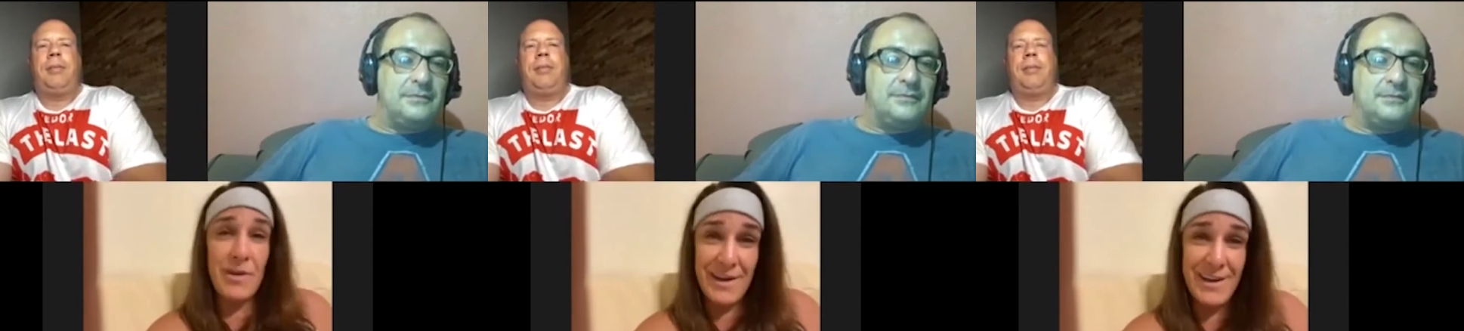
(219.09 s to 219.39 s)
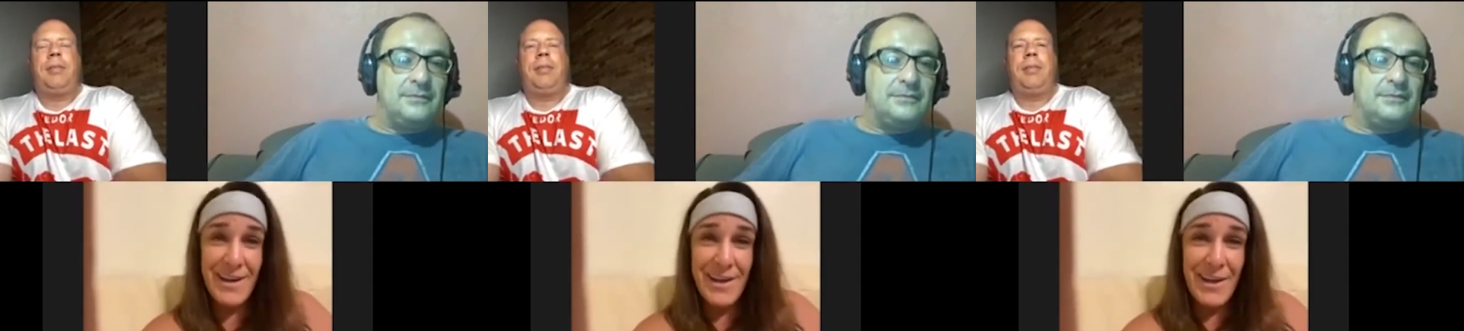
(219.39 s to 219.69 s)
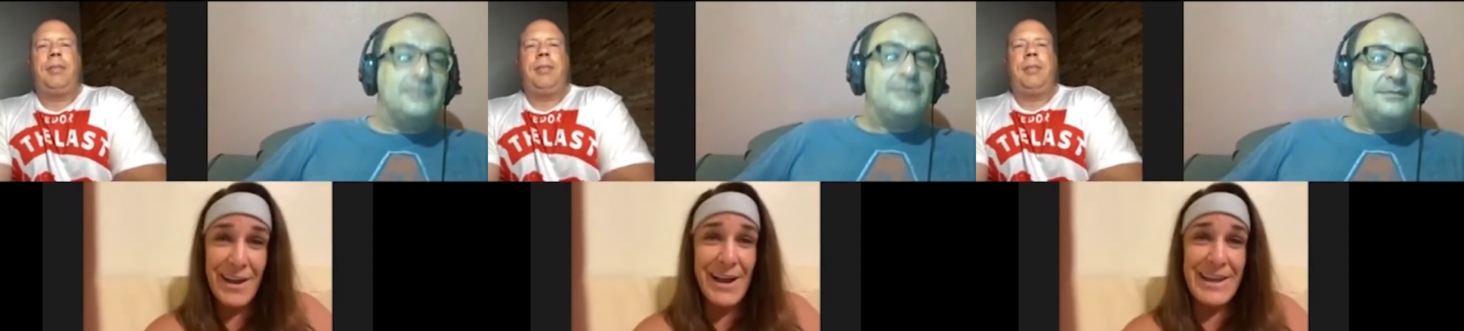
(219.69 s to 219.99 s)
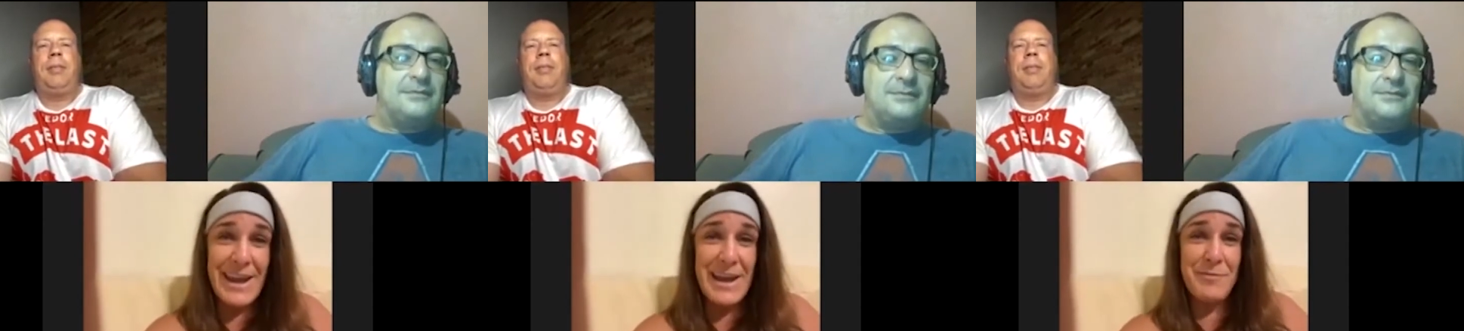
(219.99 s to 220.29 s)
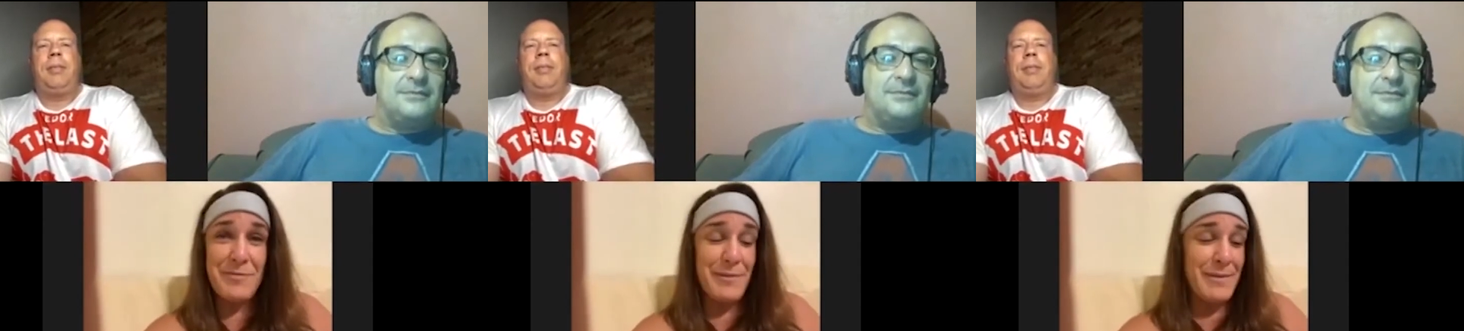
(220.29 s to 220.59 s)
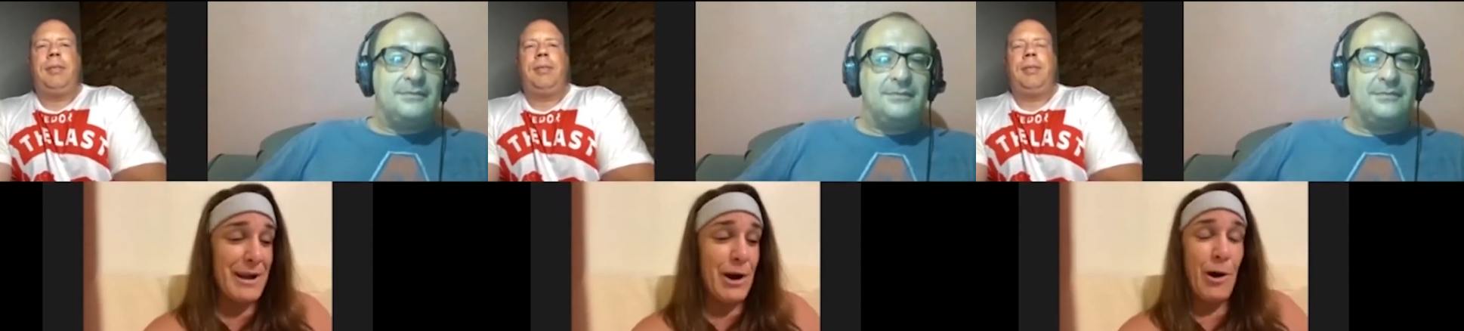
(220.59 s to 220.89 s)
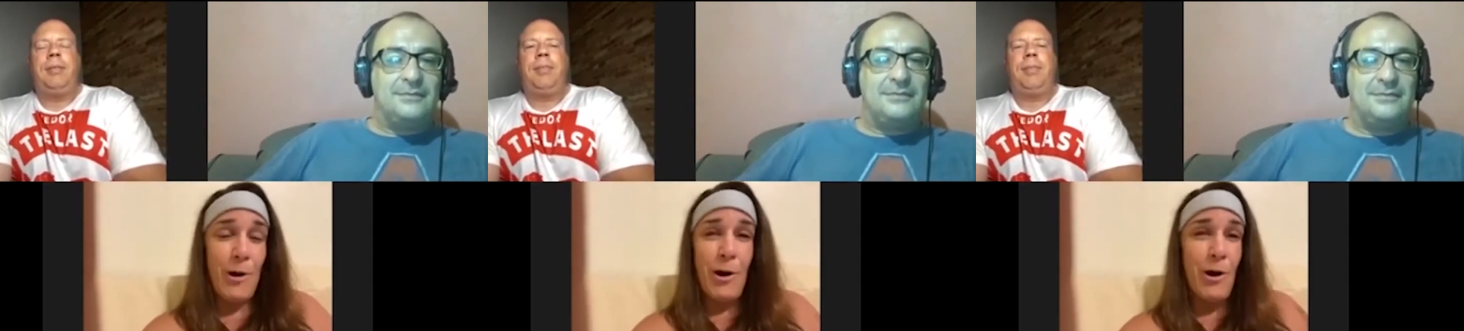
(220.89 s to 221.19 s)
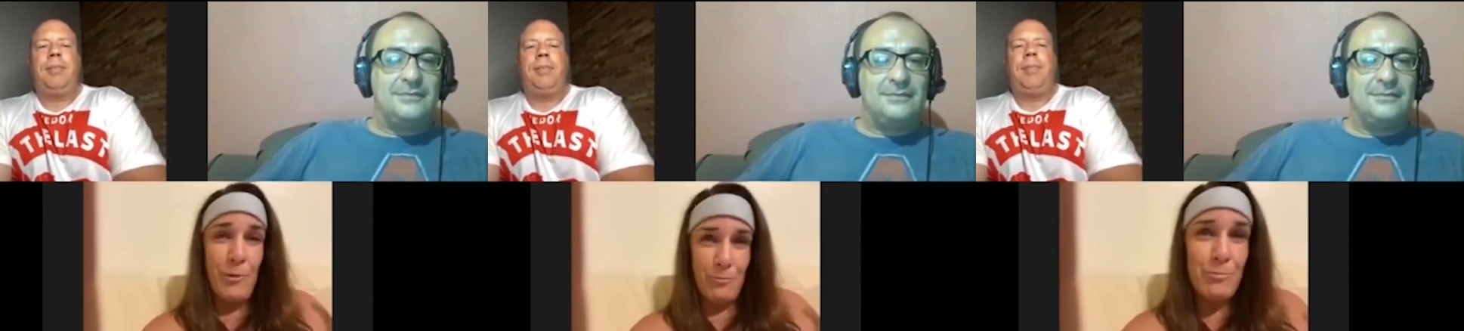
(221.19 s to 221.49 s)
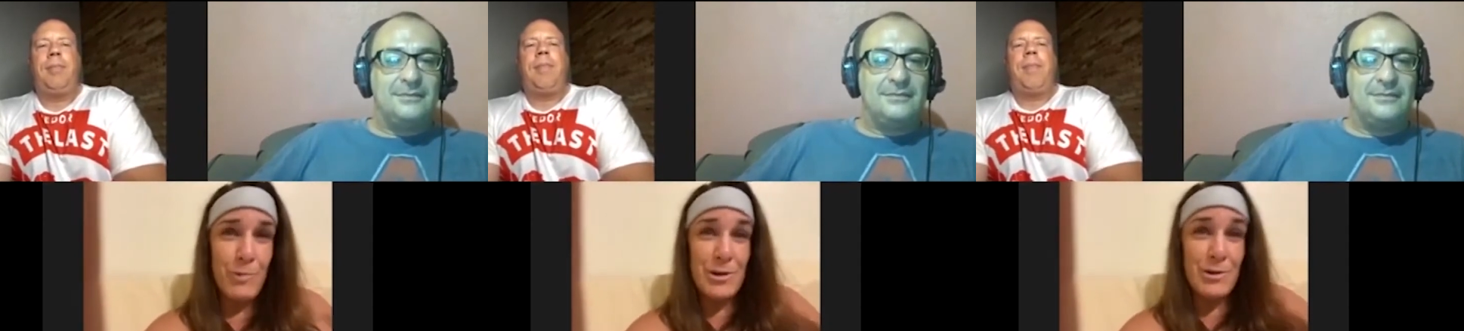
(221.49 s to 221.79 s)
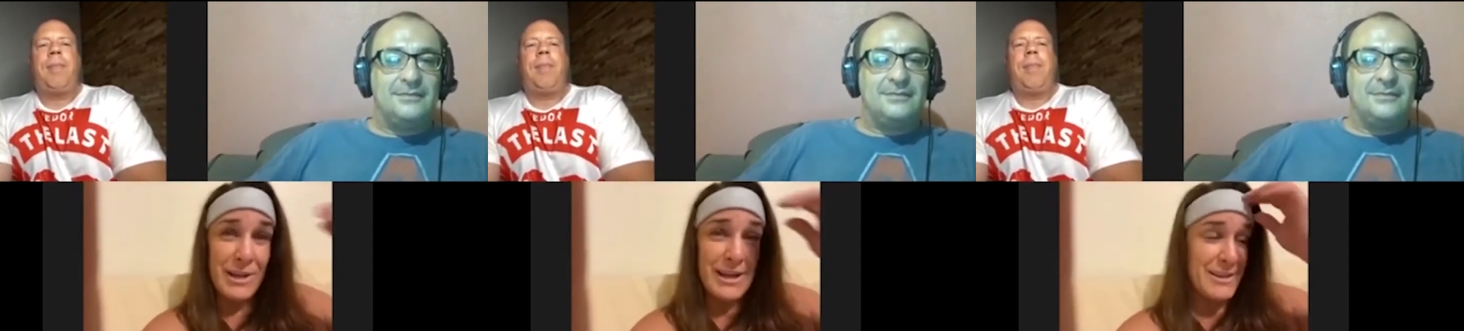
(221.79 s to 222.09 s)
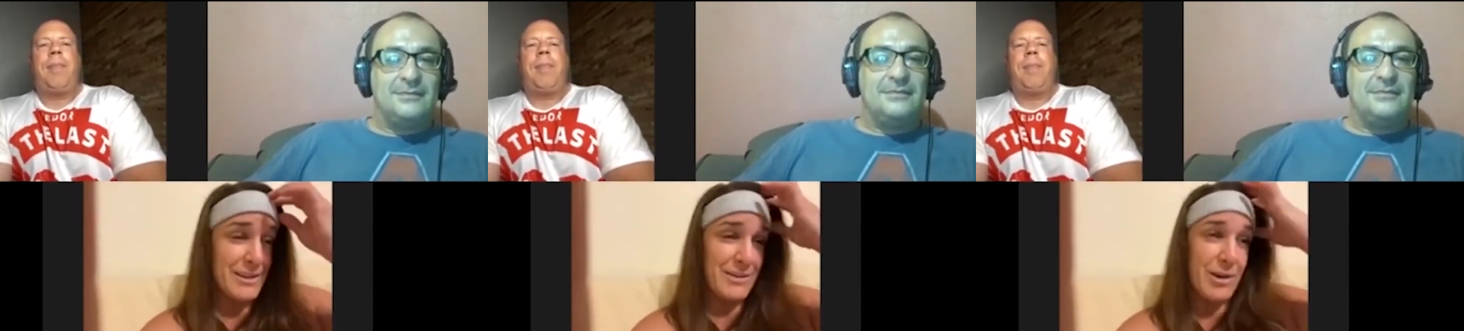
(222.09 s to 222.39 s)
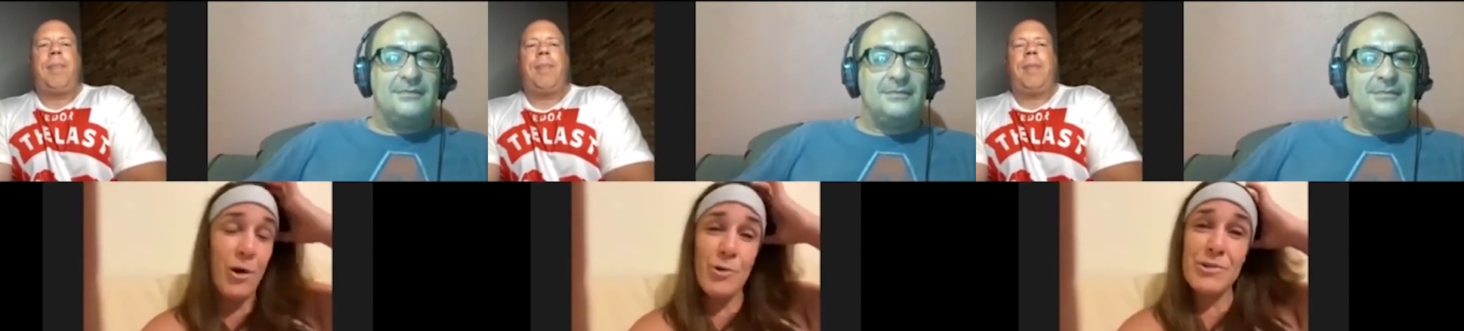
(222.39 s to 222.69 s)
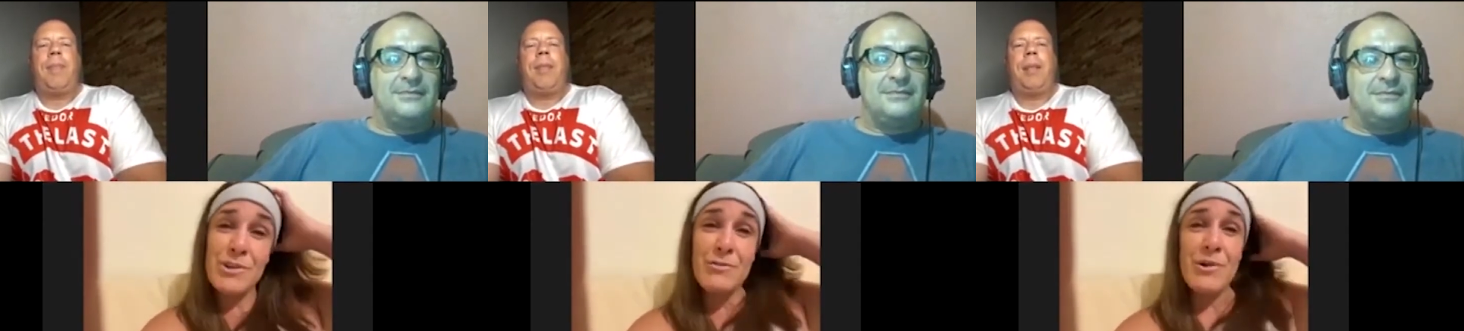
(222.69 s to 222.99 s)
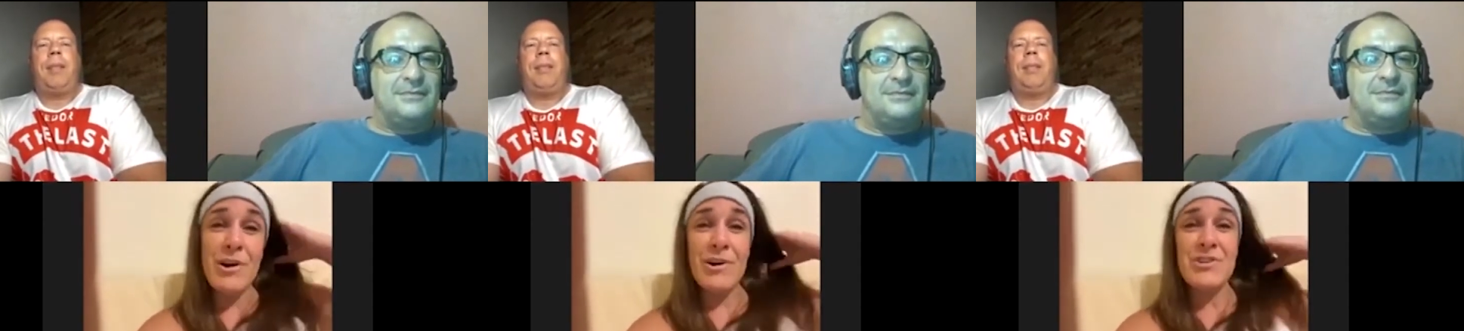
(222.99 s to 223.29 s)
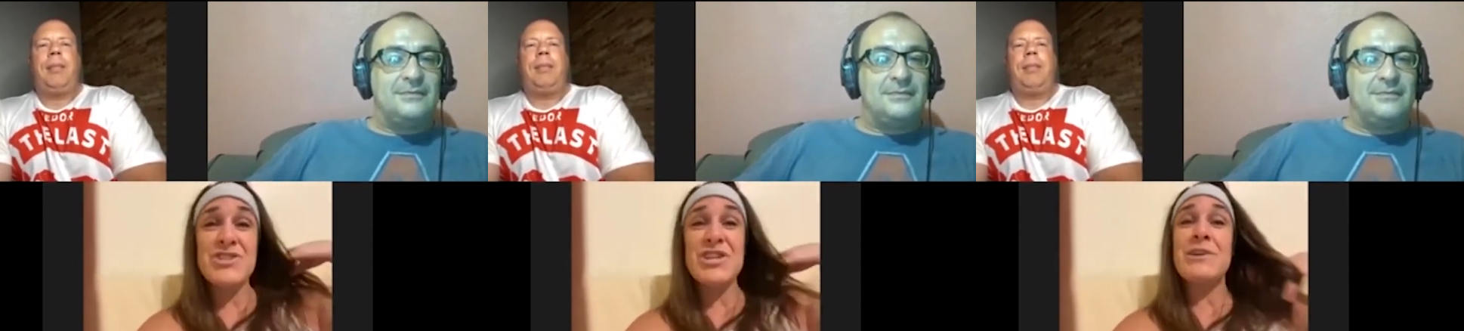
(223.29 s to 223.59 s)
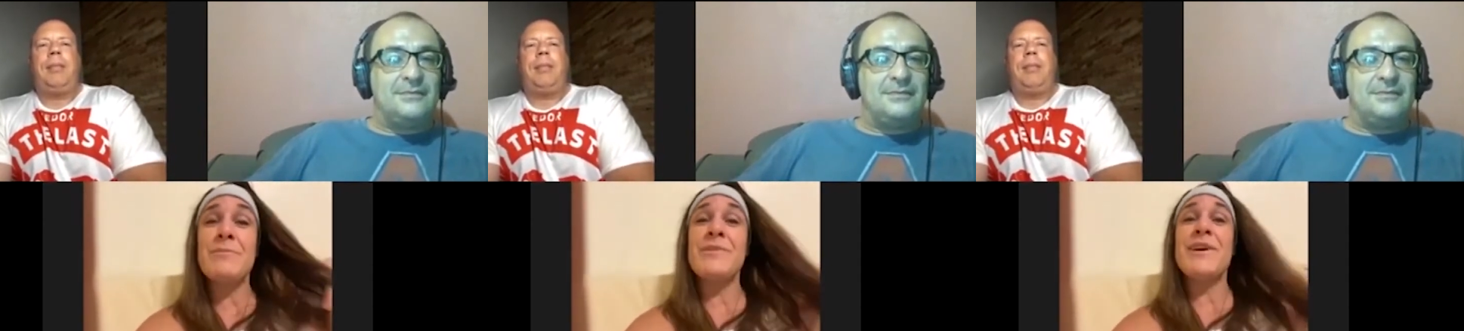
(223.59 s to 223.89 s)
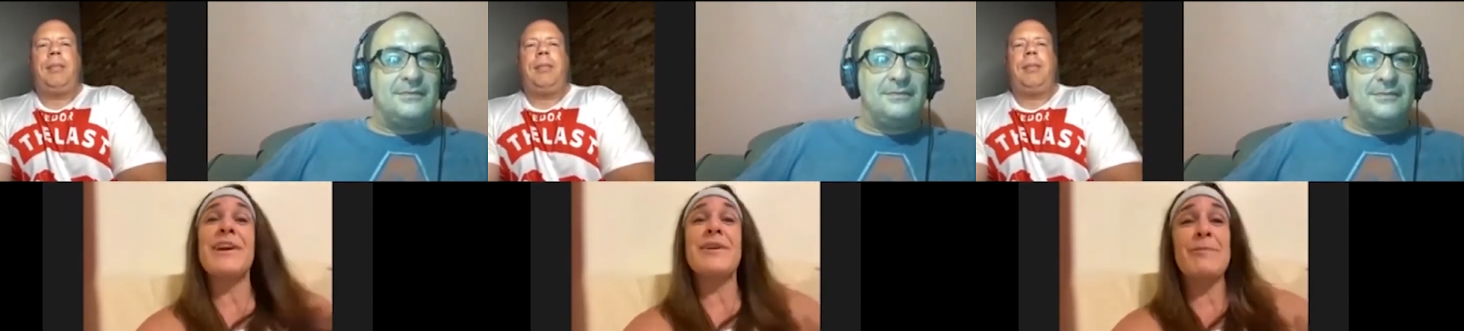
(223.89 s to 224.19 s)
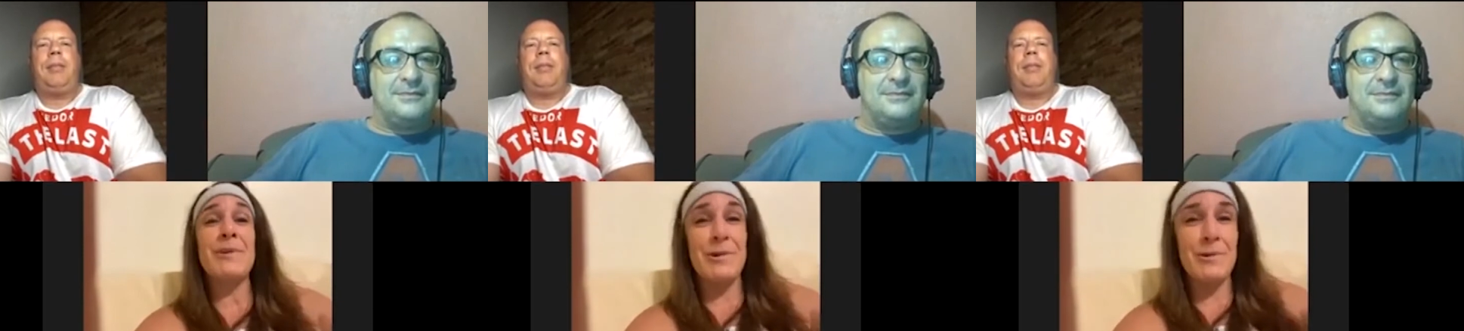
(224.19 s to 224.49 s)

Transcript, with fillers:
Speaker 1: like I came from like a, a real like hole in the wall gym. Like we,